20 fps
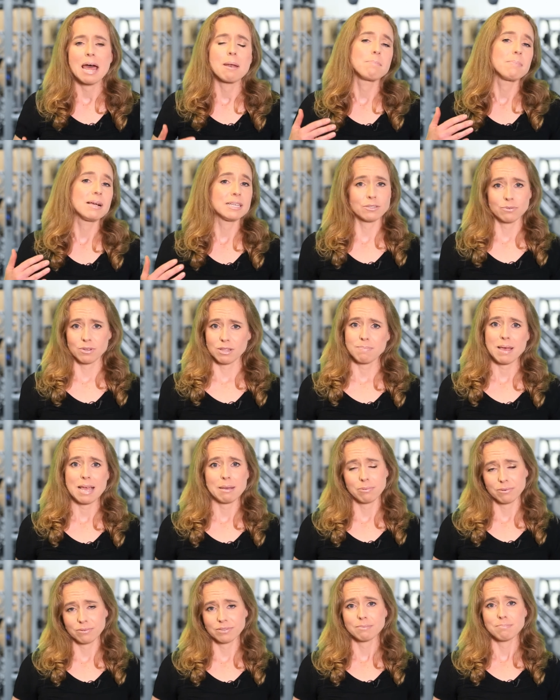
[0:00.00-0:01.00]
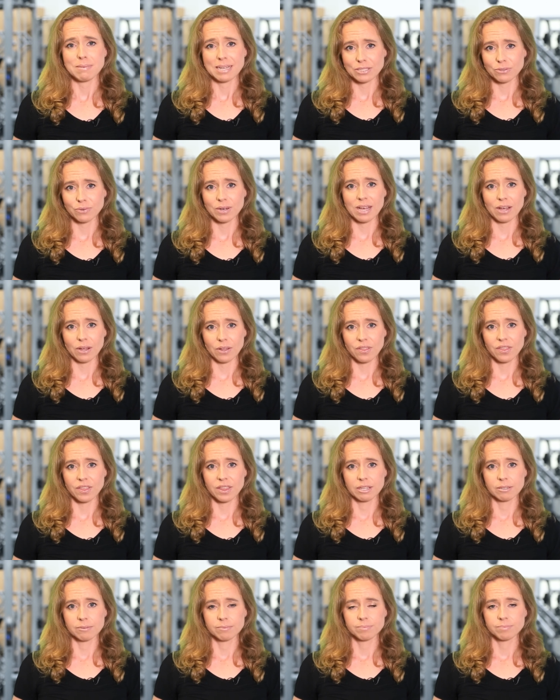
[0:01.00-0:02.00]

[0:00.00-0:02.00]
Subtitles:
and mess with people's mental health.